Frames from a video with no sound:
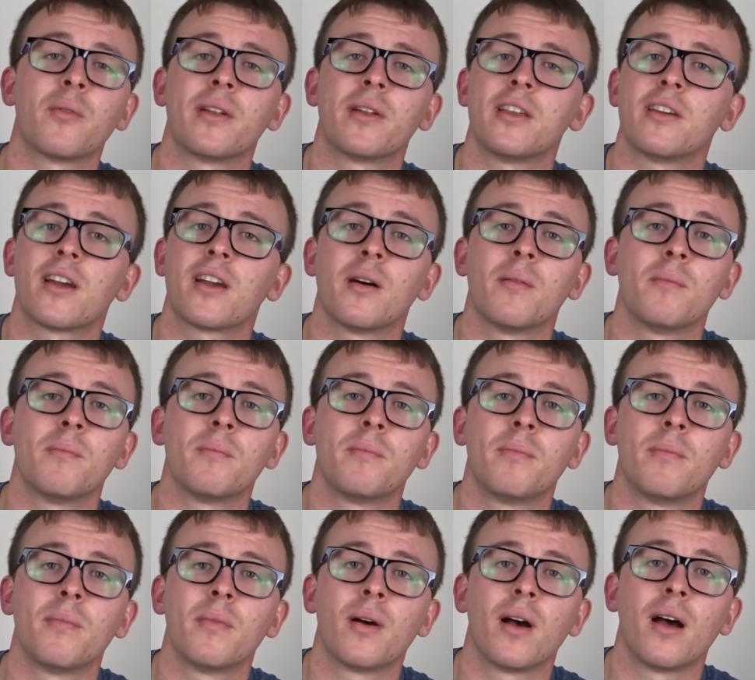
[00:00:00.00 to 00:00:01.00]
when you
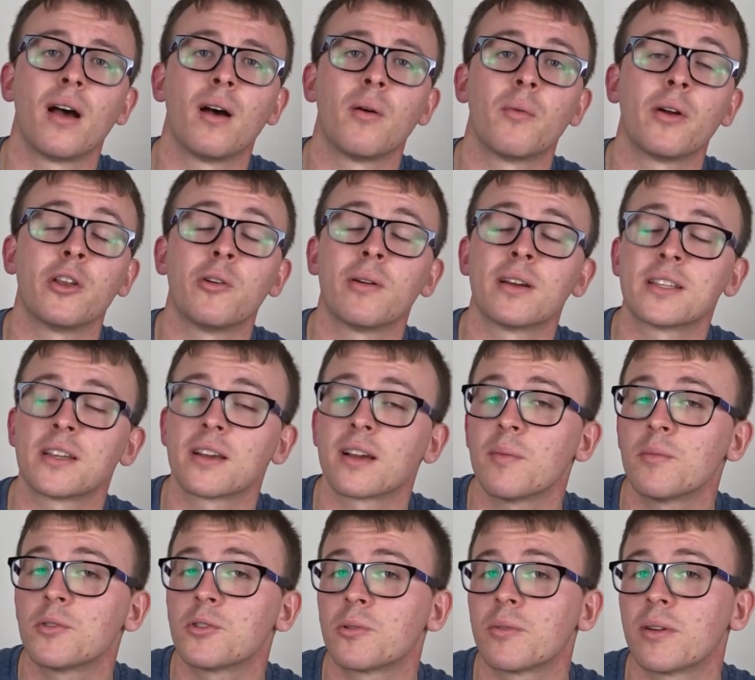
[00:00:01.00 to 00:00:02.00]
actually
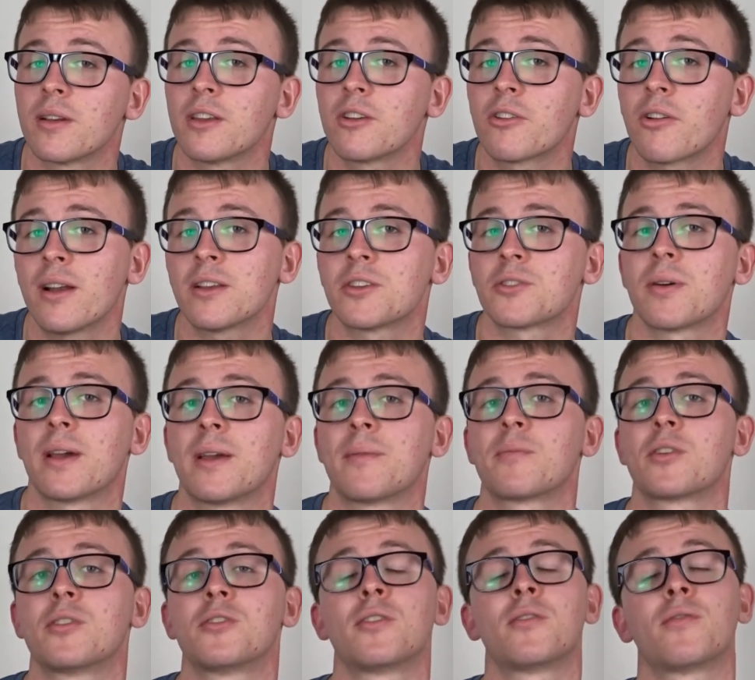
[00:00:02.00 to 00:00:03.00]
come to it when you graduate,
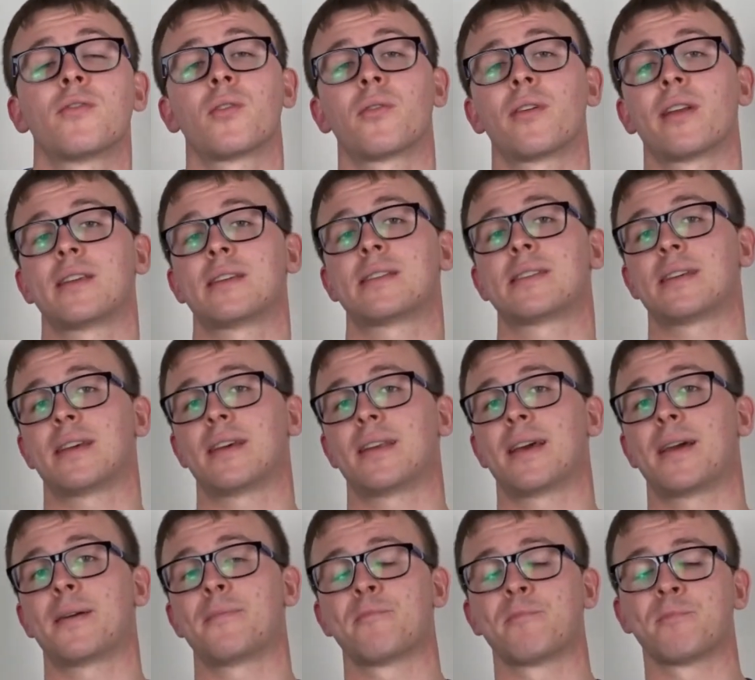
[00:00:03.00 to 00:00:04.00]
because you've already
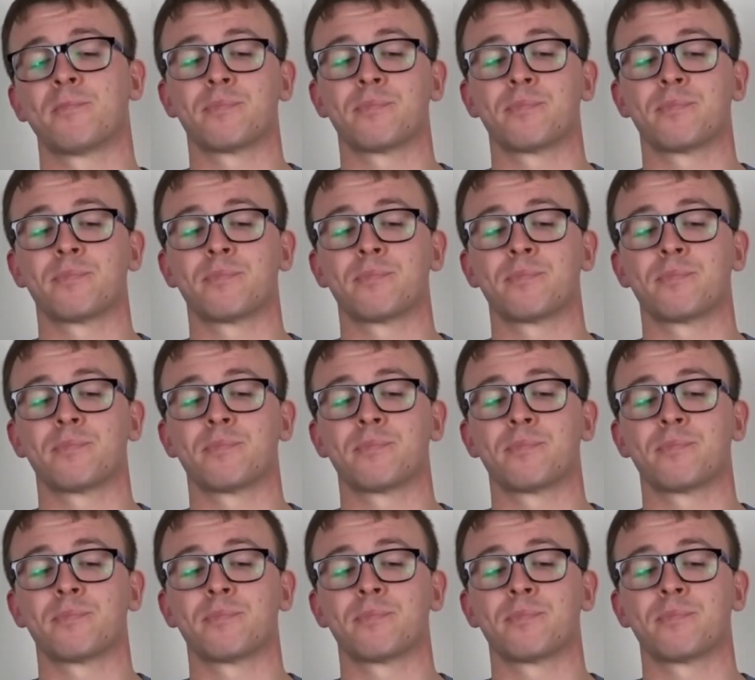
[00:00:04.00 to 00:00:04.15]
seen it.